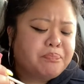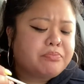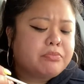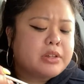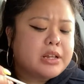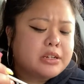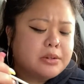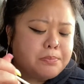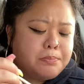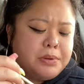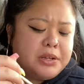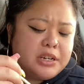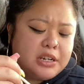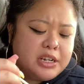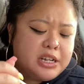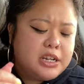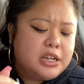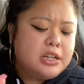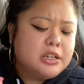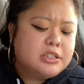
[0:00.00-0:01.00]
like a
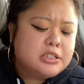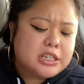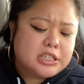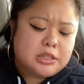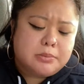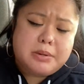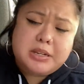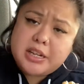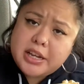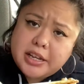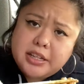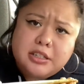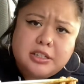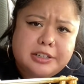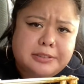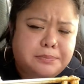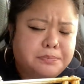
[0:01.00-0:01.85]
peanutty sesame taste.